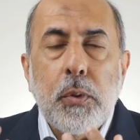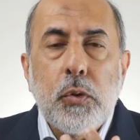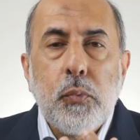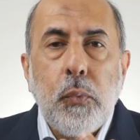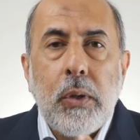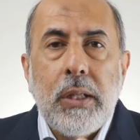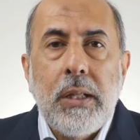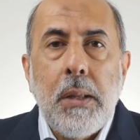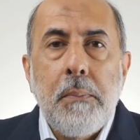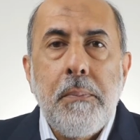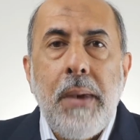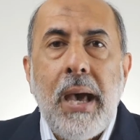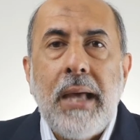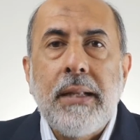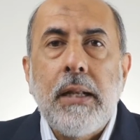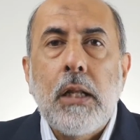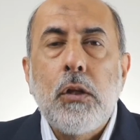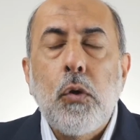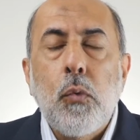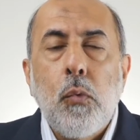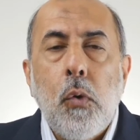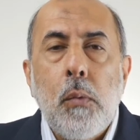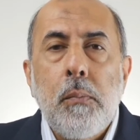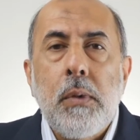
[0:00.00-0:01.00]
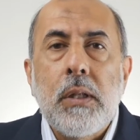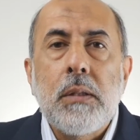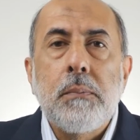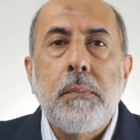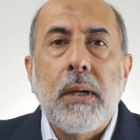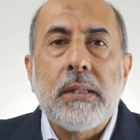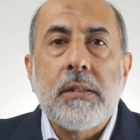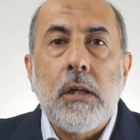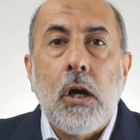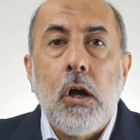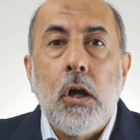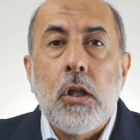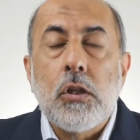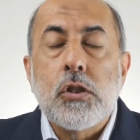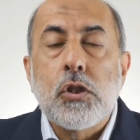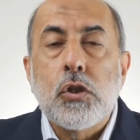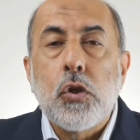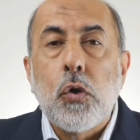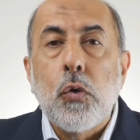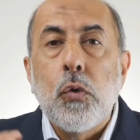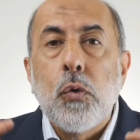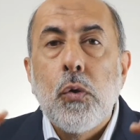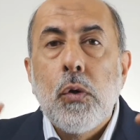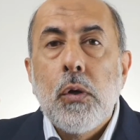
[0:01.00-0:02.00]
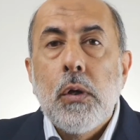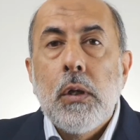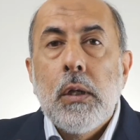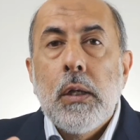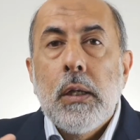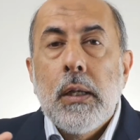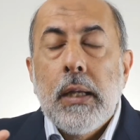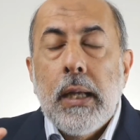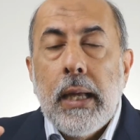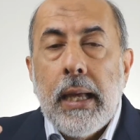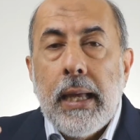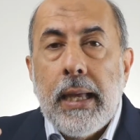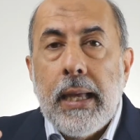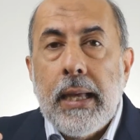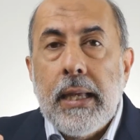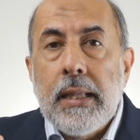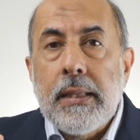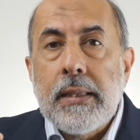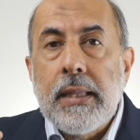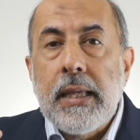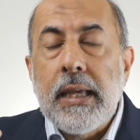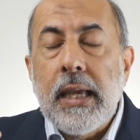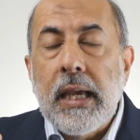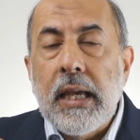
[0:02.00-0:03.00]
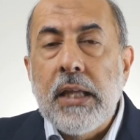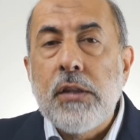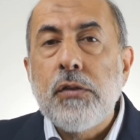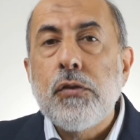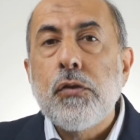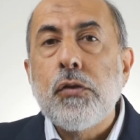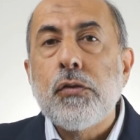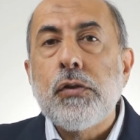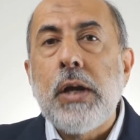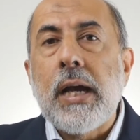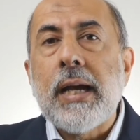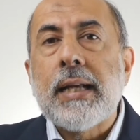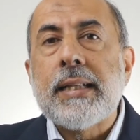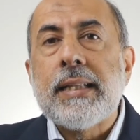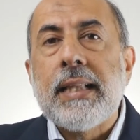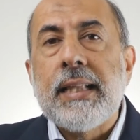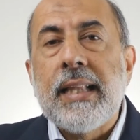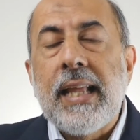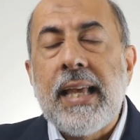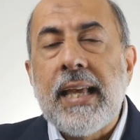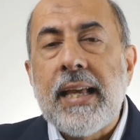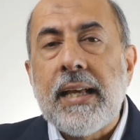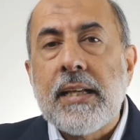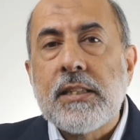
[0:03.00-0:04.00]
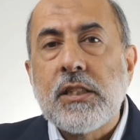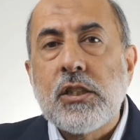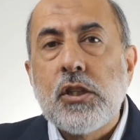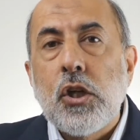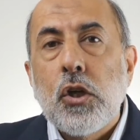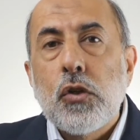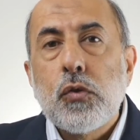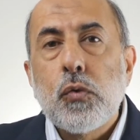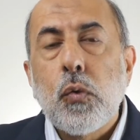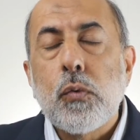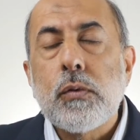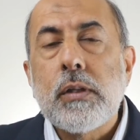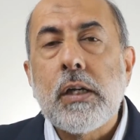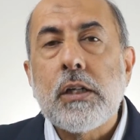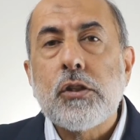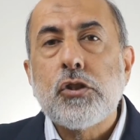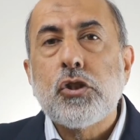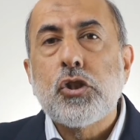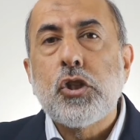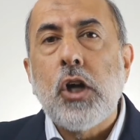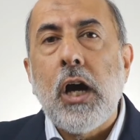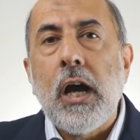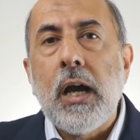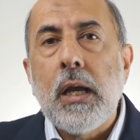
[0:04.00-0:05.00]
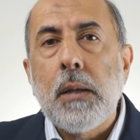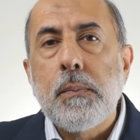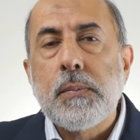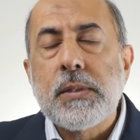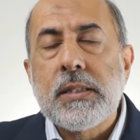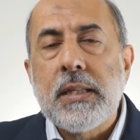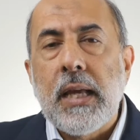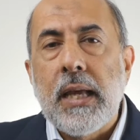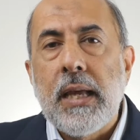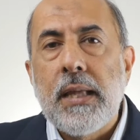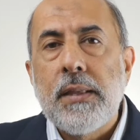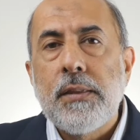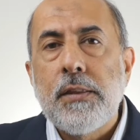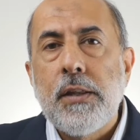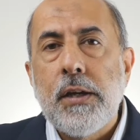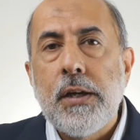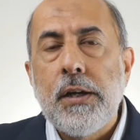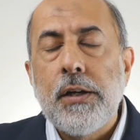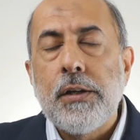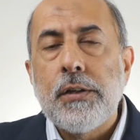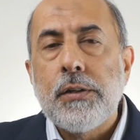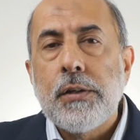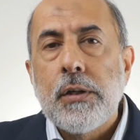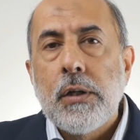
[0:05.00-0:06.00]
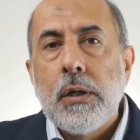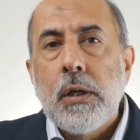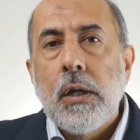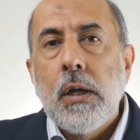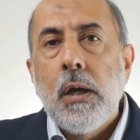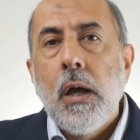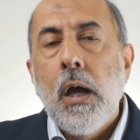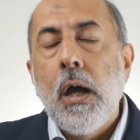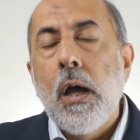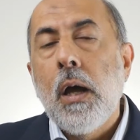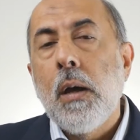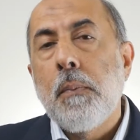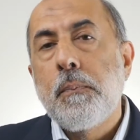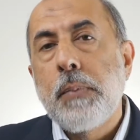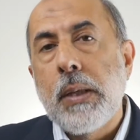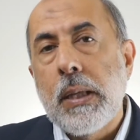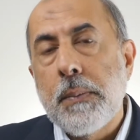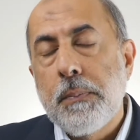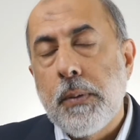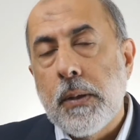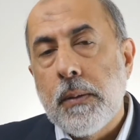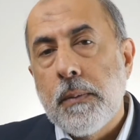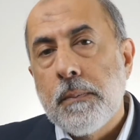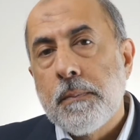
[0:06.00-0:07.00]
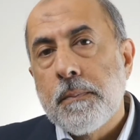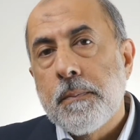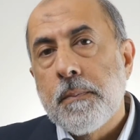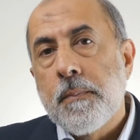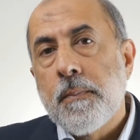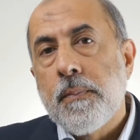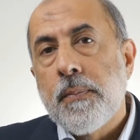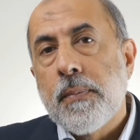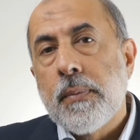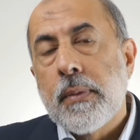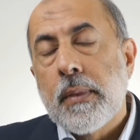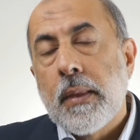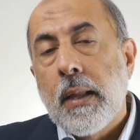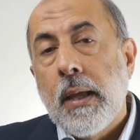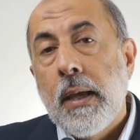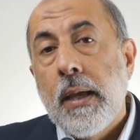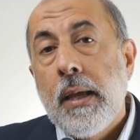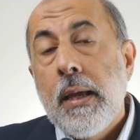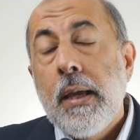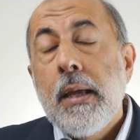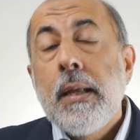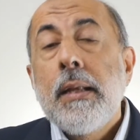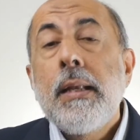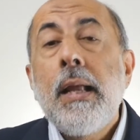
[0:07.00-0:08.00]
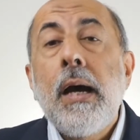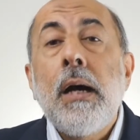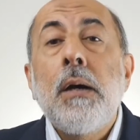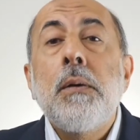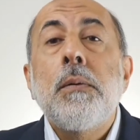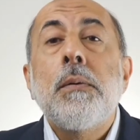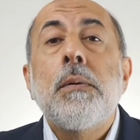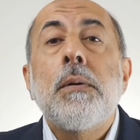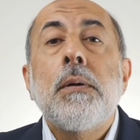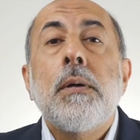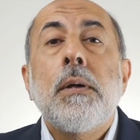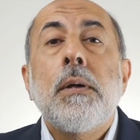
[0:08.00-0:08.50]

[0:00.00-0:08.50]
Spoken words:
between a man and a woman, but also the indirect links to their tribes and their people. Now,